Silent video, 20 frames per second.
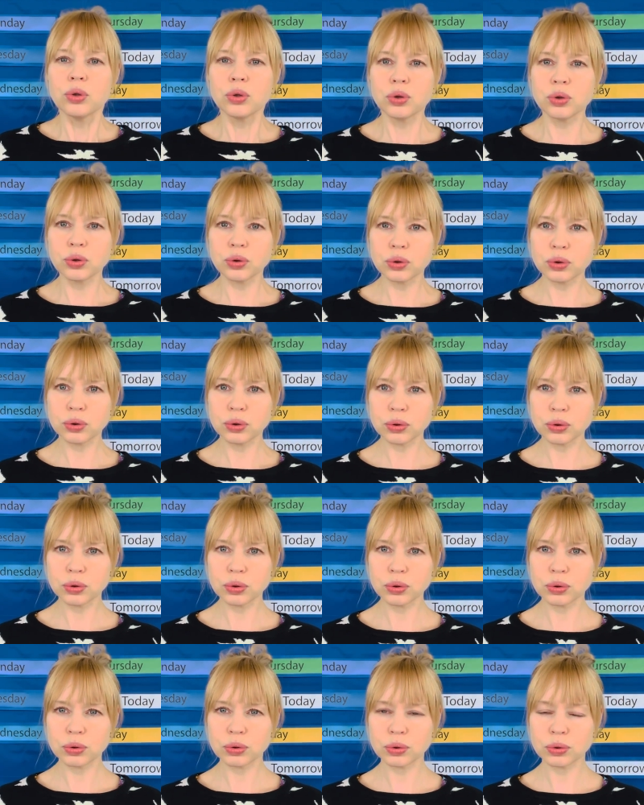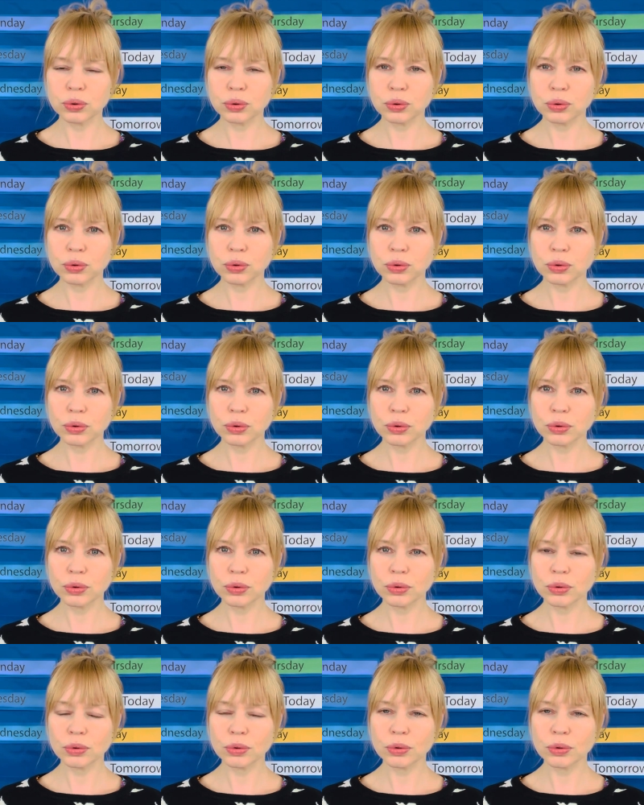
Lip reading: Nothing is said.